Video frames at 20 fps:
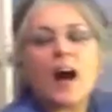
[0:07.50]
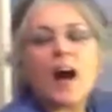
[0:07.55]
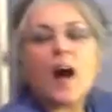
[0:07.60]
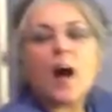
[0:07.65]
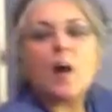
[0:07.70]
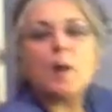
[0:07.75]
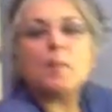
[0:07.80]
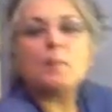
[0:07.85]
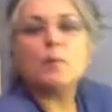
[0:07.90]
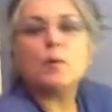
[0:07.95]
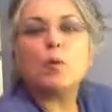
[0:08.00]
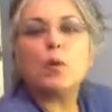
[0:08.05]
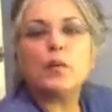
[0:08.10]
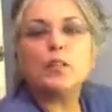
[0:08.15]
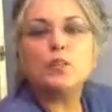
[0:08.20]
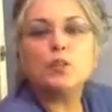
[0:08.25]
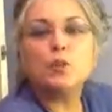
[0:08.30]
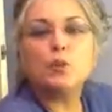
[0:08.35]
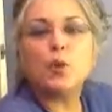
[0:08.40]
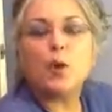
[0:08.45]
I'm going
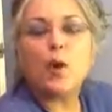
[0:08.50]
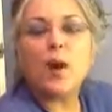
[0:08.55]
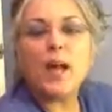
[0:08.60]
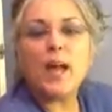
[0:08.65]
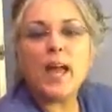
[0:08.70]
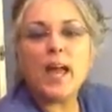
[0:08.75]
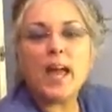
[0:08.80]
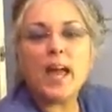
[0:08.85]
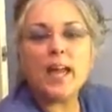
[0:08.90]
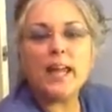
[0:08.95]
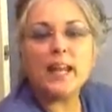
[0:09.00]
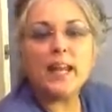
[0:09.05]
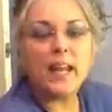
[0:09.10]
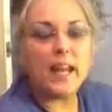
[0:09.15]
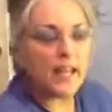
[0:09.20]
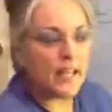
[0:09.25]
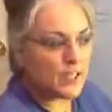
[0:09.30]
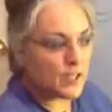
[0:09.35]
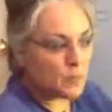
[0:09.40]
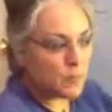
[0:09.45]
to go ahead.
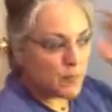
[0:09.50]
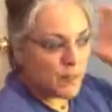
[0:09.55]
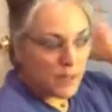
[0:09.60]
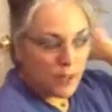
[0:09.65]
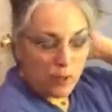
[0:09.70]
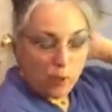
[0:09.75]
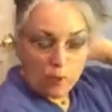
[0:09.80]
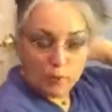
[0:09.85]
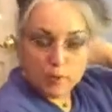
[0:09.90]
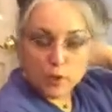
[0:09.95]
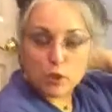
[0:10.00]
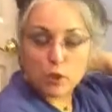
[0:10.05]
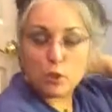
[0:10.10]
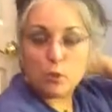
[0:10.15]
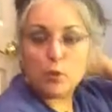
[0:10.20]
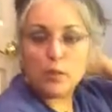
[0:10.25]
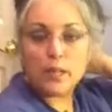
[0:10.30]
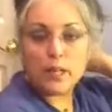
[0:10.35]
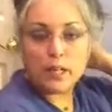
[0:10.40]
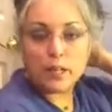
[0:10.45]
It's been over two
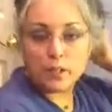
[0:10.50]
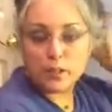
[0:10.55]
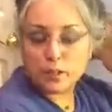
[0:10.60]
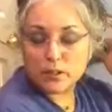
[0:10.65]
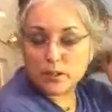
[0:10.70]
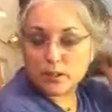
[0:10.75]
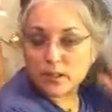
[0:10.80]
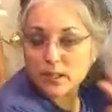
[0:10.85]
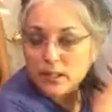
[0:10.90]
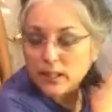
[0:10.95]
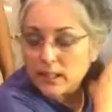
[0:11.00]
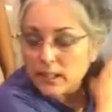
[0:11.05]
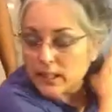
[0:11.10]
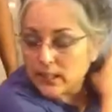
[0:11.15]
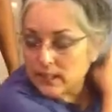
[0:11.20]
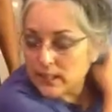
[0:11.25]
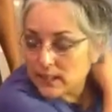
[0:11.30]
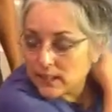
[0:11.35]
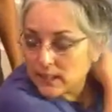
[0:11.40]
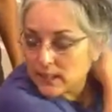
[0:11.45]
years
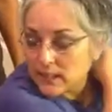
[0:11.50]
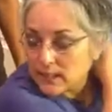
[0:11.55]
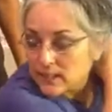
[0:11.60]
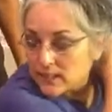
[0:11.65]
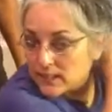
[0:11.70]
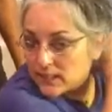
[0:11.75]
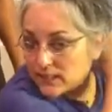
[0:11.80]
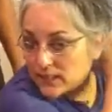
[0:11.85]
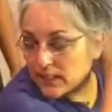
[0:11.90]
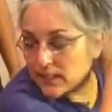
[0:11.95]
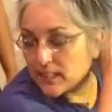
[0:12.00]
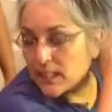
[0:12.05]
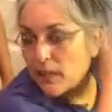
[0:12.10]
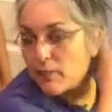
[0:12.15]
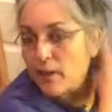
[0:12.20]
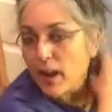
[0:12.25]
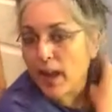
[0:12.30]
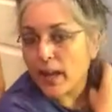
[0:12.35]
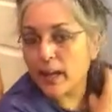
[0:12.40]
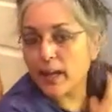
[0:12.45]
since
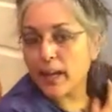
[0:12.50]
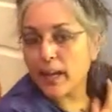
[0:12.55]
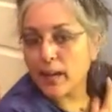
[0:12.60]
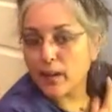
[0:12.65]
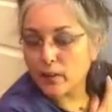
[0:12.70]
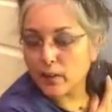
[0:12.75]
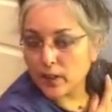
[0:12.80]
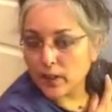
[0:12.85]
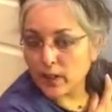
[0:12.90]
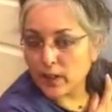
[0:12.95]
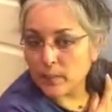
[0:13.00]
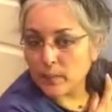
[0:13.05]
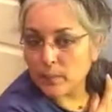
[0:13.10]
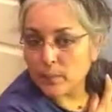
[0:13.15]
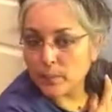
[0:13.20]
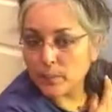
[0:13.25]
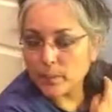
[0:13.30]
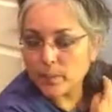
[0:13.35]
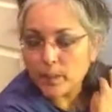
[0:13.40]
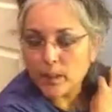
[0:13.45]
I've had a haircut.
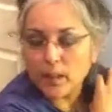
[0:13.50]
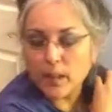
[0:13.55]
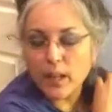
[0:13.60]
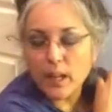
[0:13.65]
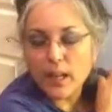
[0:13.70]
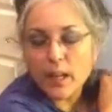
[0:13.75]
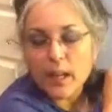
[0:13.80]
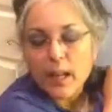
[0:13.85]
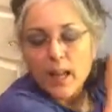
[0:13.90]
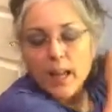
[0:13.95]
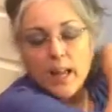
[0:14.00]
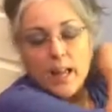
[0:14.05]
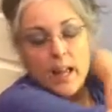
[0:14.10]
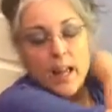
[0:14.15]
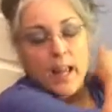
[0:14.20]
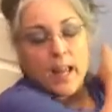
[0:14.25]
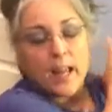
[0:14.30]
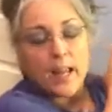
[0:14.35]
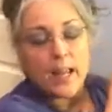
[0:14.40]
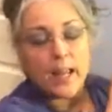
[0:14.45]

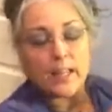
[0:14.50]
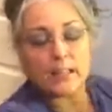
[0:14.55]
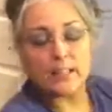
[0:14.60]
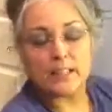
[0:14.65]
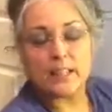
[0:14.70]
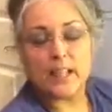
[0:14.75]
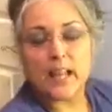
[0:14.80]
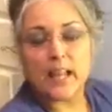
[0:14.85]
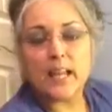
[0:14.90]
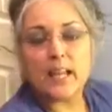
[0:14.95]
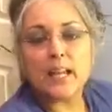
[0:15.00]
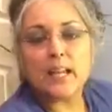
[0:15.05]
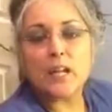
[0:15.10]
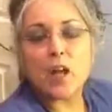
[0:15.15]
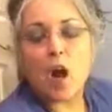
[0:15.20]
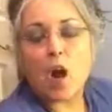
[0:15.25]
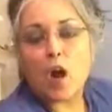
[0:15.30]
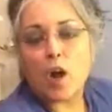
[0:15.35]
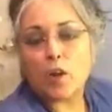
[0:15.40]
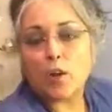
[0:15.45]
And today, in
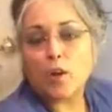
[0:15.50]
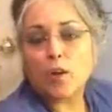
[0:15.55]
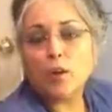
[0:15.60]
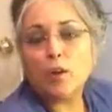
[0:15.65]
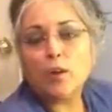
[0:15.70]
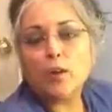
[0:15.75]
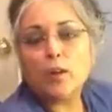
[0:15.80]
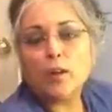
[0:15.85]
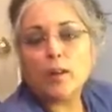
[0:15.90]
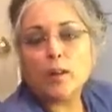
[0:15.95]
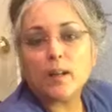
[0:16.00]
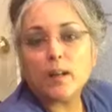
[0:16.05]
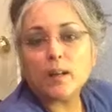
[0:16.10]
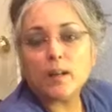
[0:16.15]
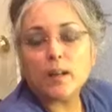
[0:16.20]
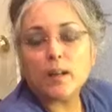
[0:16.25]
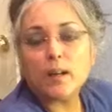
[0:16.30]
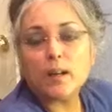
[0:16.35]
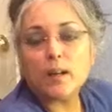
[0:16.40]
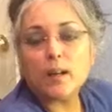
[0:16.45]
honor,
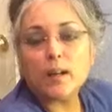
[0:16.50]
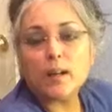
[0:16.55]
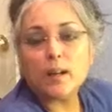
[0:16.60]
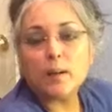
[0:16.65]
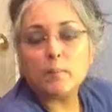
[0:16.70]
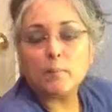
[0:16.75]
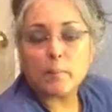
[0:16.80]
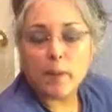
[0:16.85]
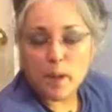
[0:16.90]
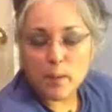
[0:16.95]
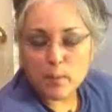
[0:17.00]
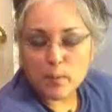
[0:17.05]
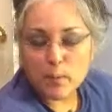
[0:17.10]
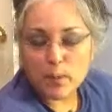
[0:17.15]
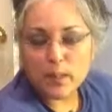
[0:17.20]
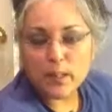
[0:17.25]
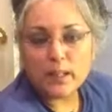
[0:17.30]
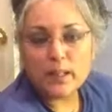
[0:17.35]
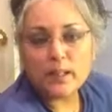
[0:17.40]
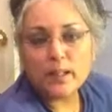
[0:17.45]

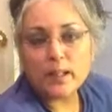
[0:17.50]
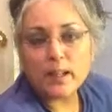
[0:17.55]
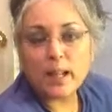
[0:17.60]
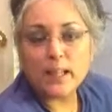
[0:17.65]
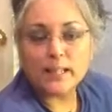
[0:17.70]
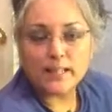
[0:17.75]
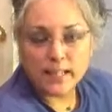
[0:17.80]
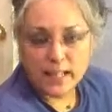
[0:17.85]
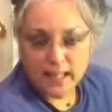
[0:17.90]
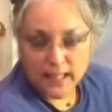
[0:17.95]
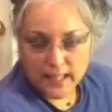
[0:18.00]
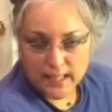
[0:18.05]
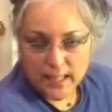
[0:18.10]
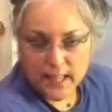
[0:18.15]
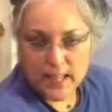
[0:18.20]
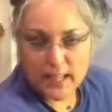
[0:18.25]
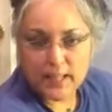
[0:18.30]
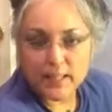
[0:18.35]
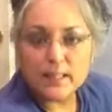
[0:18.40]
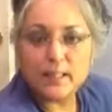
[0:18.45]
memory, and
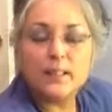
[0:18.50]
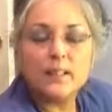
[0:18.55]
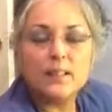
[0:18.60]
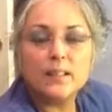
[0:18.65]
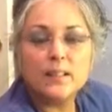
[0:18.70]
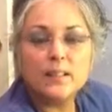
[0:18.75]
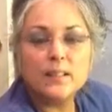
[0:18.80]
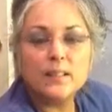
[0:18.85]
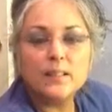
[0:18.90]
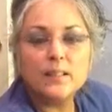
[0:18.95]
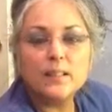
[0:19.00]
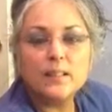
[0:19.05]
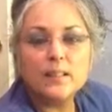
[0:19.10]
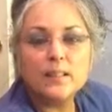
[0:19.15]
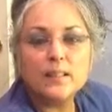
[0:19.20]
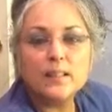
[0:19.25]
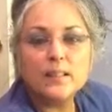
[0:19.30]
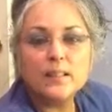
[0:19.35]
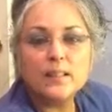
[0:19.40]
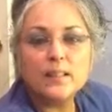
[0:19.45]
dedicated
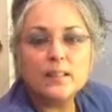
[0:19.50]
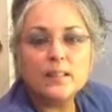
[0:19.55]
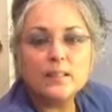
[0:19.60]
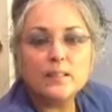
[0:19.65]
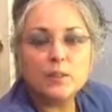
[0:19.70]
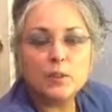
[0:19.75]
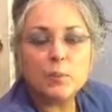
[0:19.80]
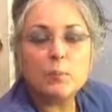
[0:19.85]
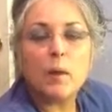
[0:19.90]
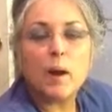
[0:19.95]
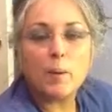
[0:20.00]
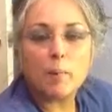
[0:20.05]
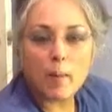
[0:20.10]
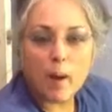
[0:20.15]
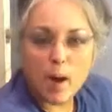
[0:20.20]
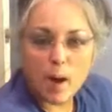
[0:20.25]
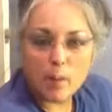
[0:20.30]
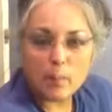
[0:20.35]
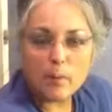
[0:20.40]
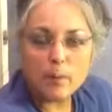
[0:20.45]
to my
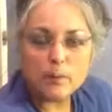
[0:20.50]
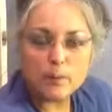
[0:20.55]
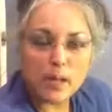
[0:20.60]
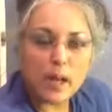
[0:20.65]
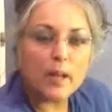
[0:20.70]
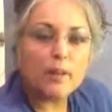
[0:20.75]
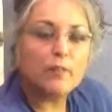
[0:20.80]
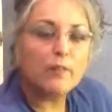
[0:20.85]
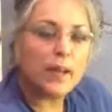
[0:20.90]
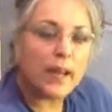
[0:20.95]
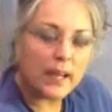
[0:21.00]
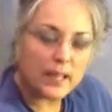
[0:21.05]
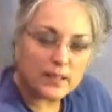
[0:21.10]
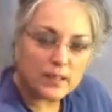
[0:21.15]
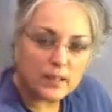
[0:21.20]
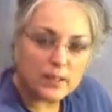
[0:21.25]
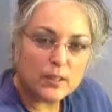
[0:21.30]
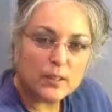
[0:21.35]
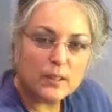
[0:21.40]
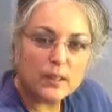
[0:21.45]
mom who died of
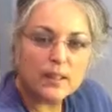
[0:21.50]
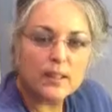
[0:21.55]
cancer,